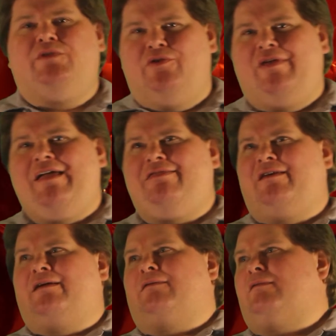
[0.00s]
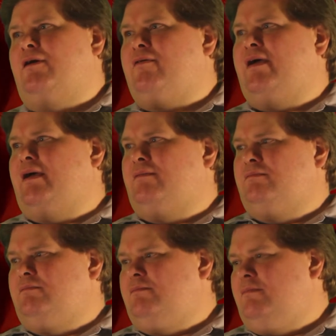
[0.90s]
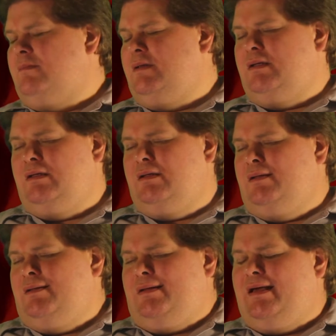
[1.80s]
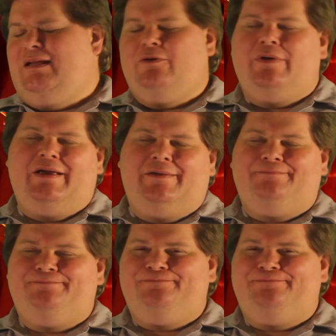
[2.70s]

Do that thing. Okay. Anyway...